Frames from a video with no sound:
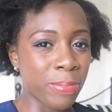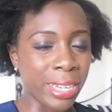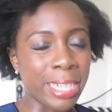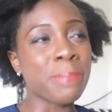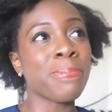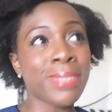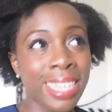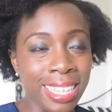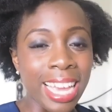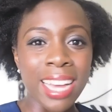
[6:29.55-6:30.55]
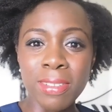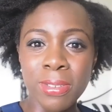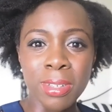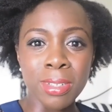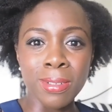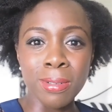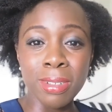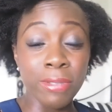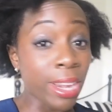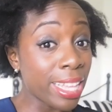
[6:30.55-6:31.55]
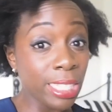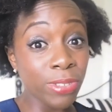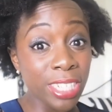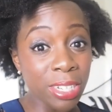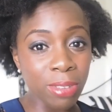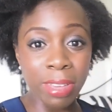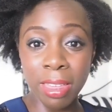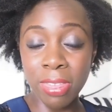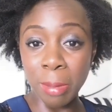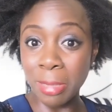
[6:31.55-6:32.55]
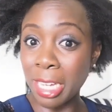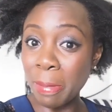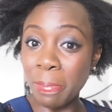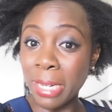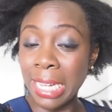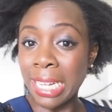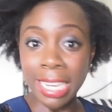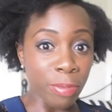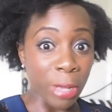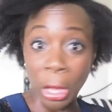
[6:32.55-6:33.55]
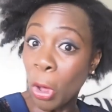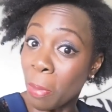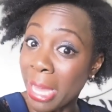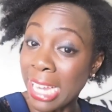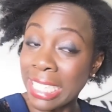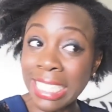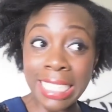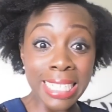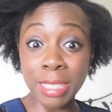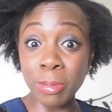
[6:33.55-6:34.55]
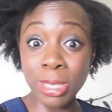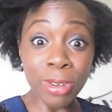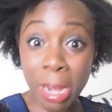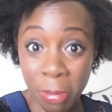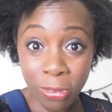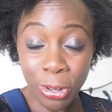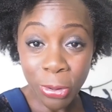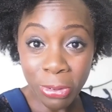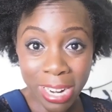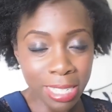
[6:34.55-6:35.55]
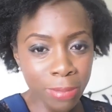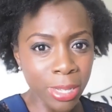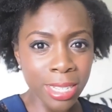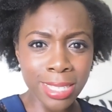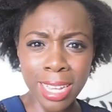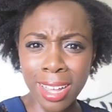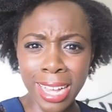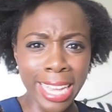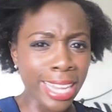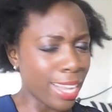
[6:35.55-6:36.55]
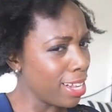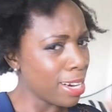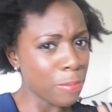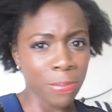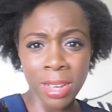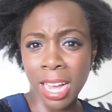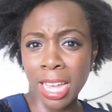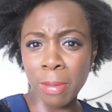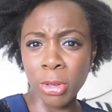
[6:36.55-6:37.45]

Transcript: But yeah, if you like this video, give it a thumbs up, leave me a comment, subscribe if you're not already, because I am